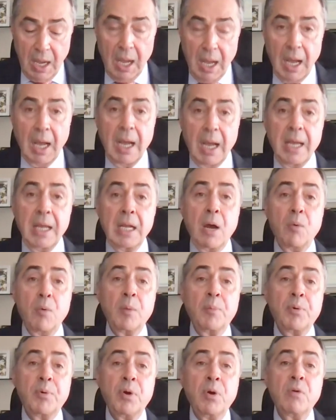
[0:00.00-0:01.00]
And
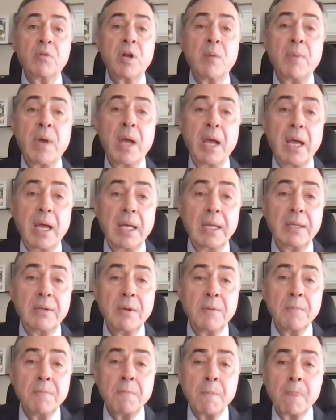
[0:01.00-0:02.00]
our program
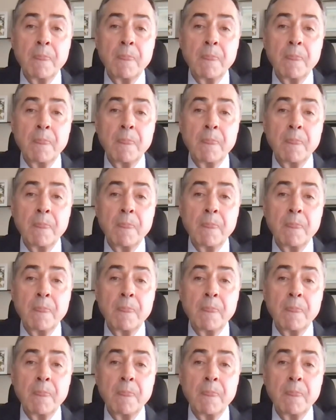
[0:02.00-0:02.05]
had